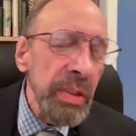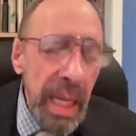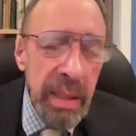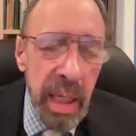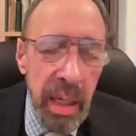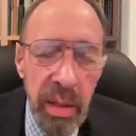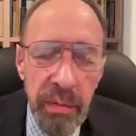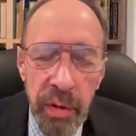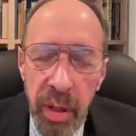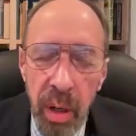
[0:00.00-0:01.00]
solitary
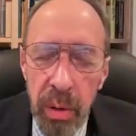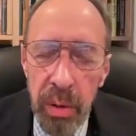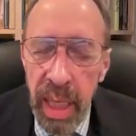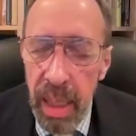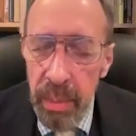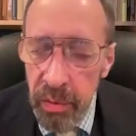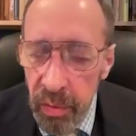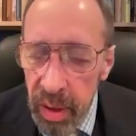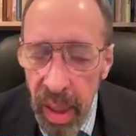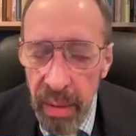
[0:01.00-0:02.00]
for the whole time
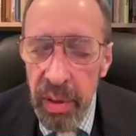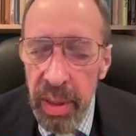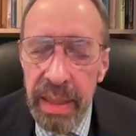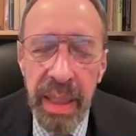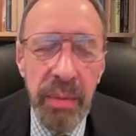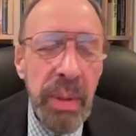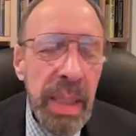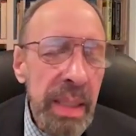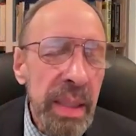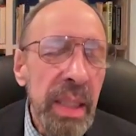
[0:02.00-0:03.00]
of recovery. They say,
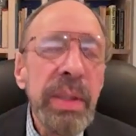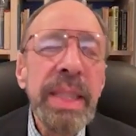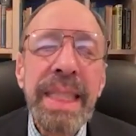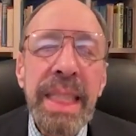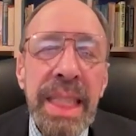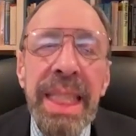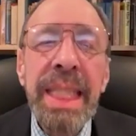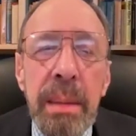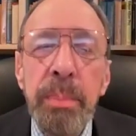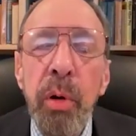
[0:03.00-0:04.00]
well, there is this
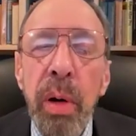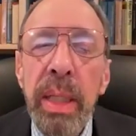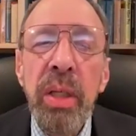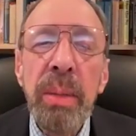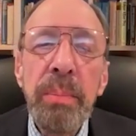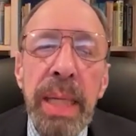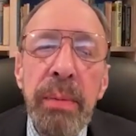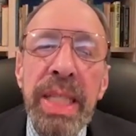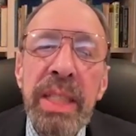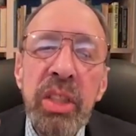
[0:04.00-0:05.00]
little boy. You can play
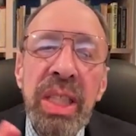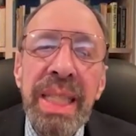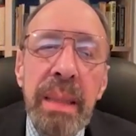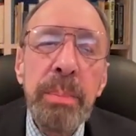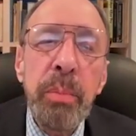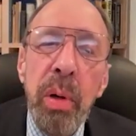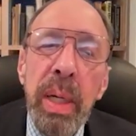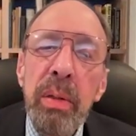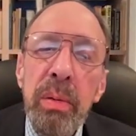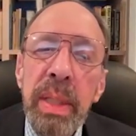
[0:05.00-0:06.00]
with this little
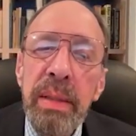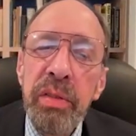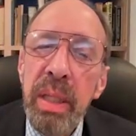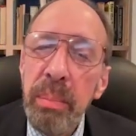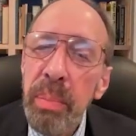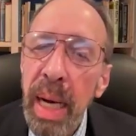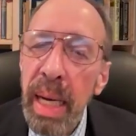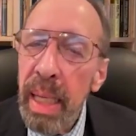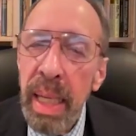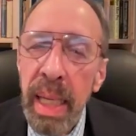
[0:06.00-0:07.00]
boy who lives
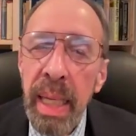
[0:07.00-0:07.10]
nearby.